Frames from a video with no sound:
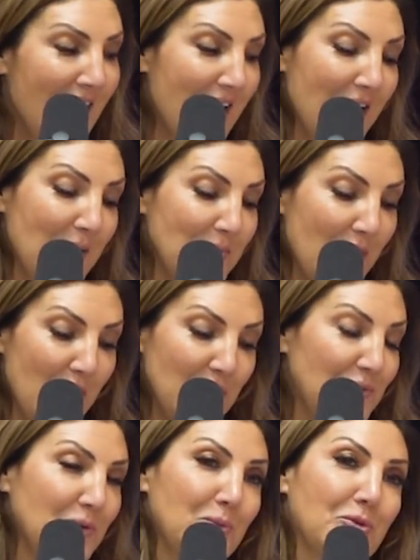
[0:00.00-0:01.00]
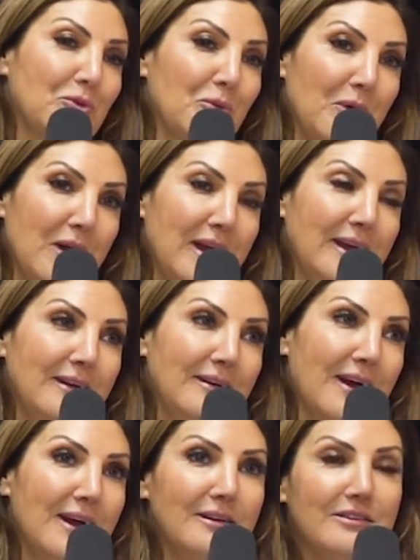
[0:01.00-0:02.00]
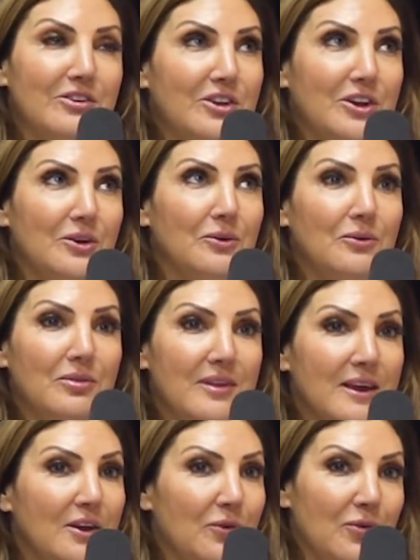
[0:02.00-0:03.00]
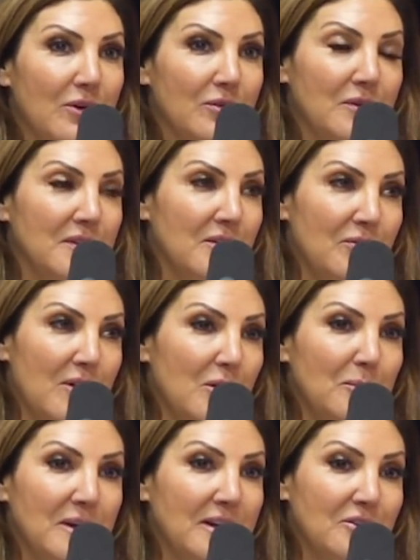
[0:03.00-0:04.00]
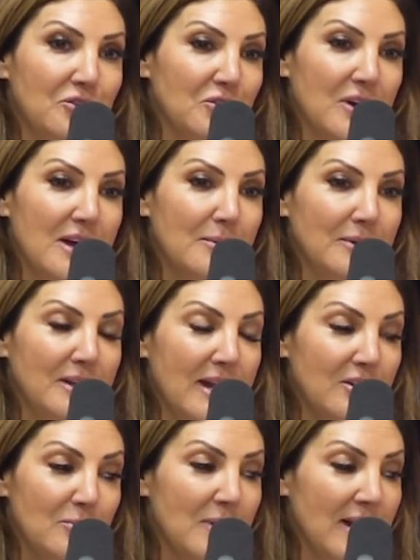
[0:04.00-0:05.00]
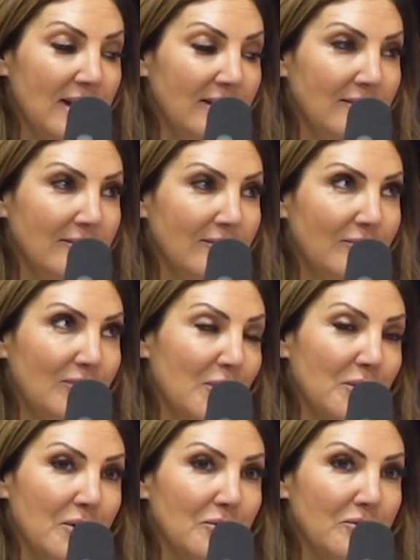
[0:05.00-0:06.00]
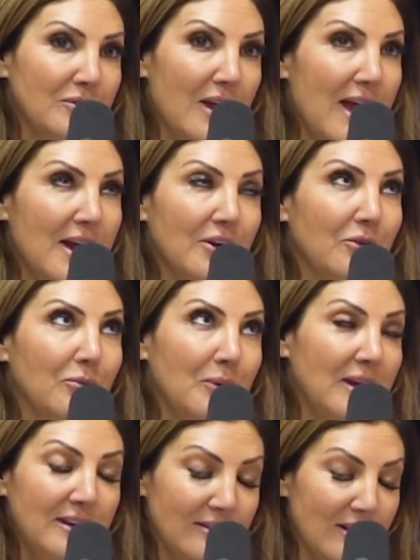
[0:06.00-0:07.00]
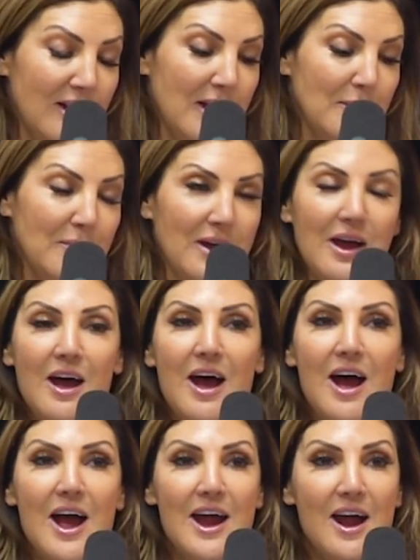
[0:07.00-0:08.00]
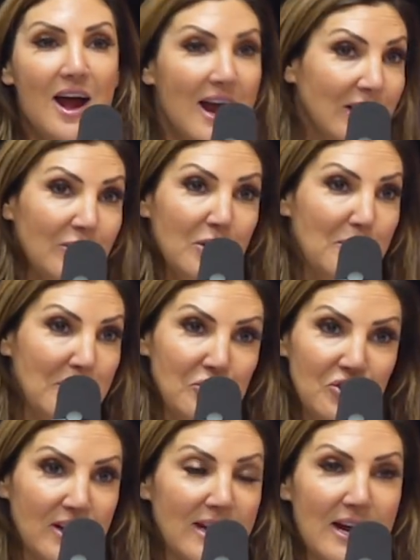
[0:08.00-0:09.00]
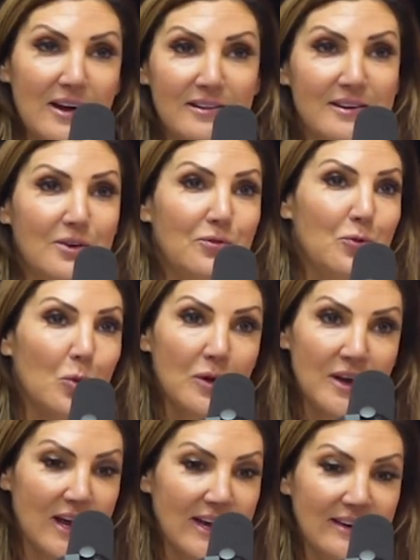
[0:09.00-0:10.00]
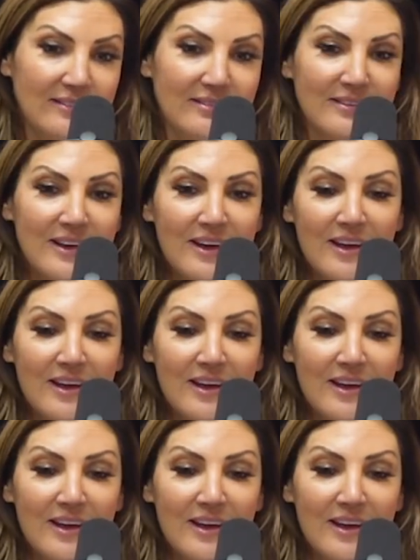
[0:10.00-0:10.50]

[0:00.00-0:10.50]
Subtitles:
All the food was great. I looked cute. Thank you for everyone that followed me on Instagram and liked my photos. I had a great time. I highly recommend you check it out. I stayed four nights.